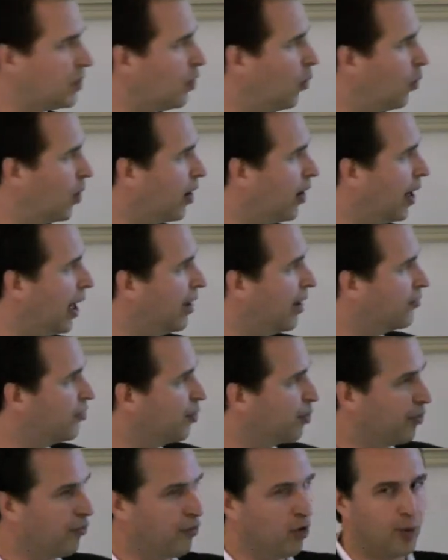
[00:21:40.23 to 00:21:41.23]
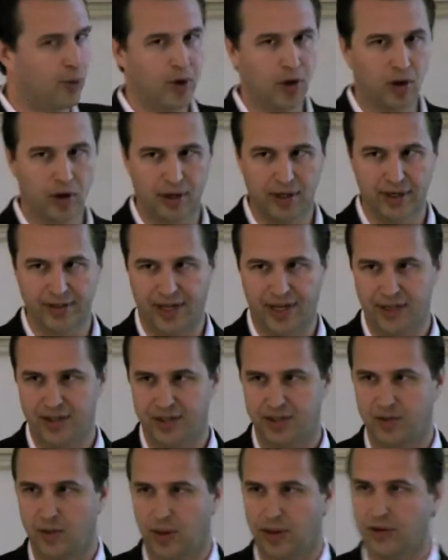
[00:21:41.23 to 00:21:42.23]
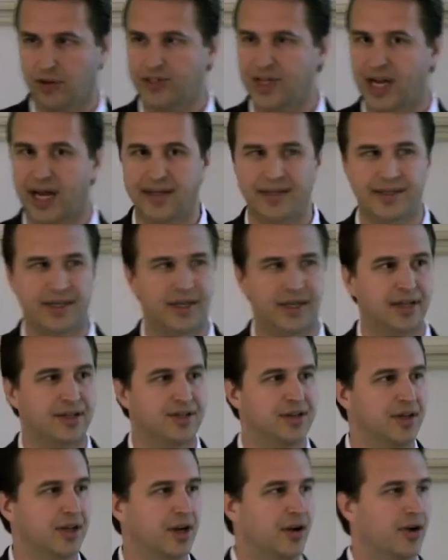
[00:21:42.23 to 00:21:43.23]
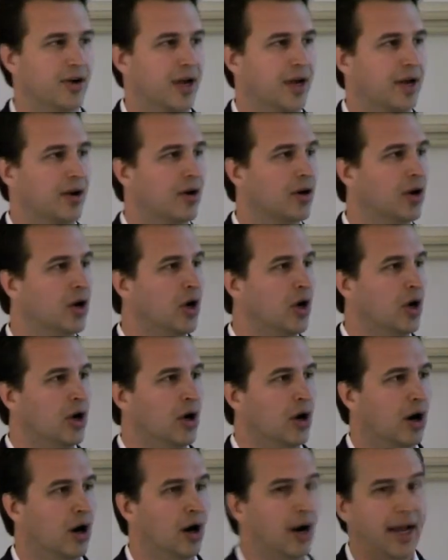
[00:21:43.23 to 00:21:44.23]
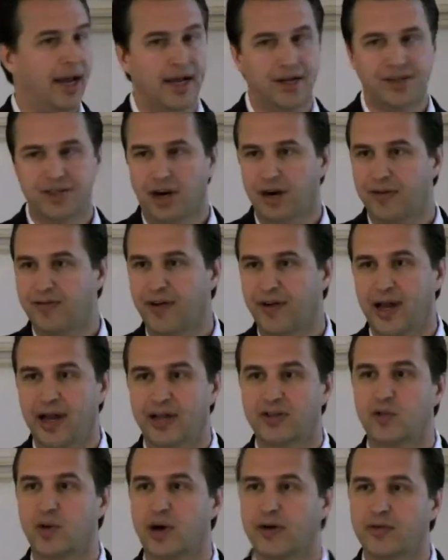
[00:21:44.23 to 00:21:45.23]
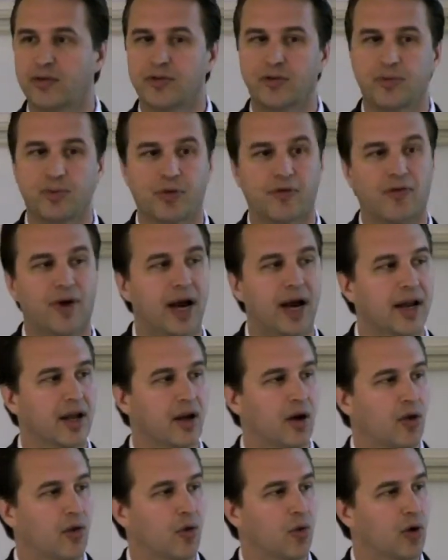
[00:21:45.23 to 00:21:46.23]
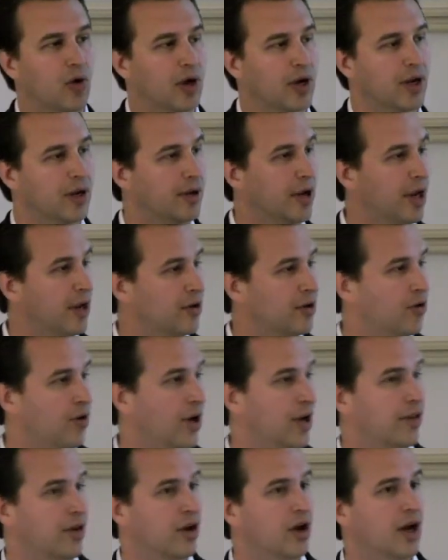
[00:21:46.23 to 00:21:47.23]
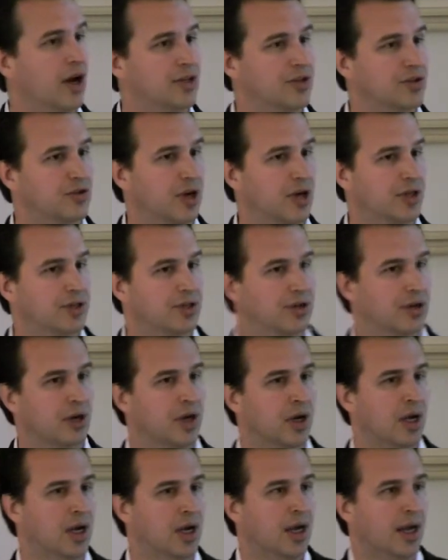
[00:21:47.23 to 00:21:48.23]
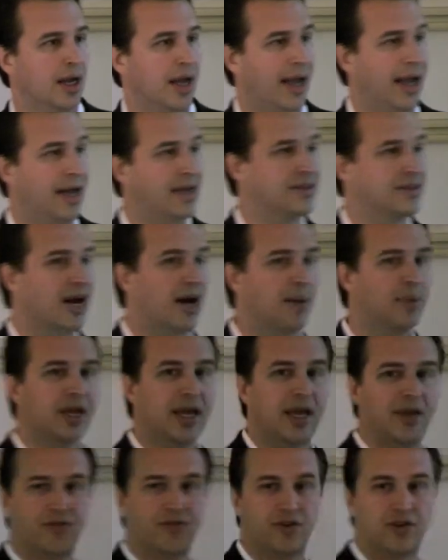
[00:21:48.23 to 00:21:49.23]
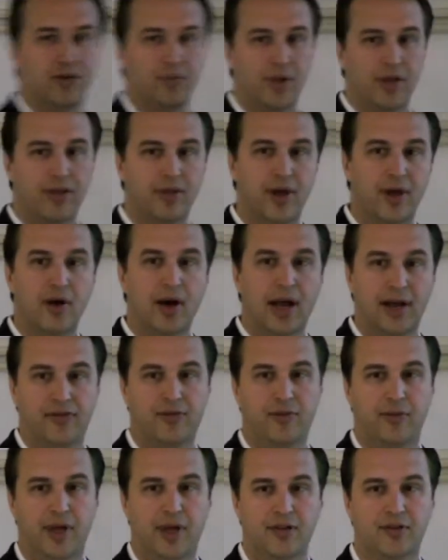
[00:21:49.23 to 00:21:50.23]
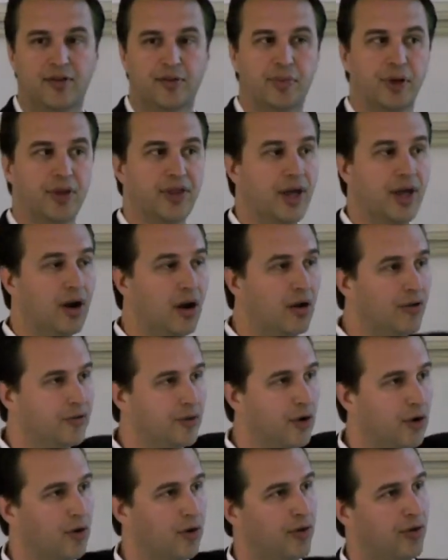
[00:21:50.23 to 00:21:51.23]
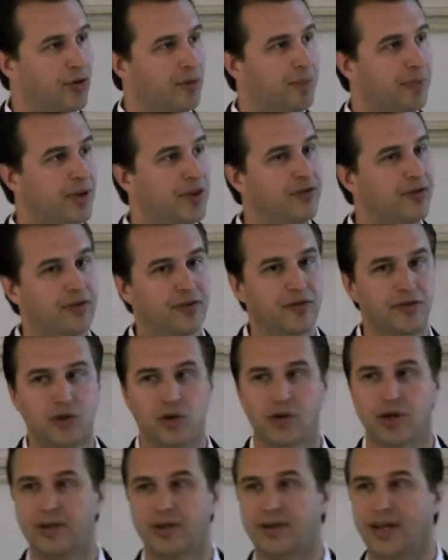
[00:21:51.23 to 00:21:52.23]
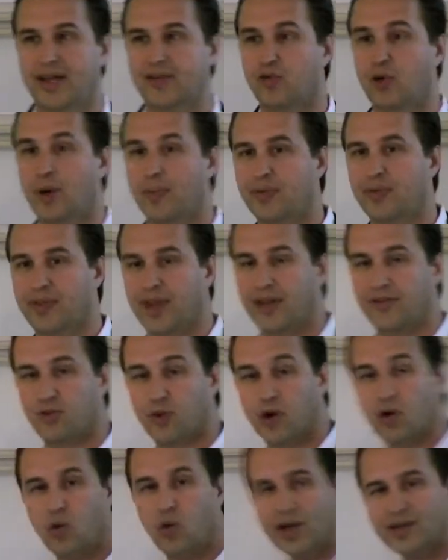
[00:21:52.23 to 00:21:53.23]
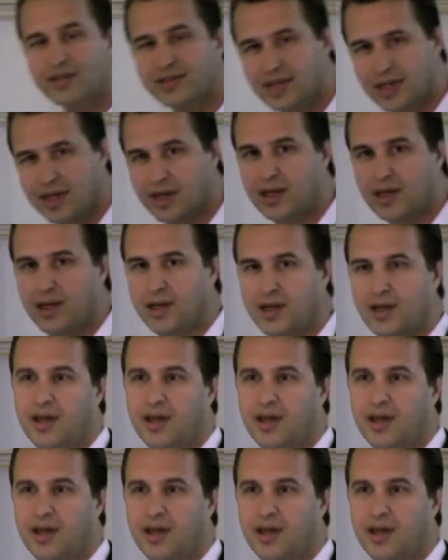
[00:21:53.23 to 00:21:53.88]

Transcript: Whereas the performing organizations, whether it's IT, engineering, or uh, HR, finance, whoever's providing all the work and, and creating the cost structure, has an obligation to meet their estimates, but then also the business unit that's, re that's requesting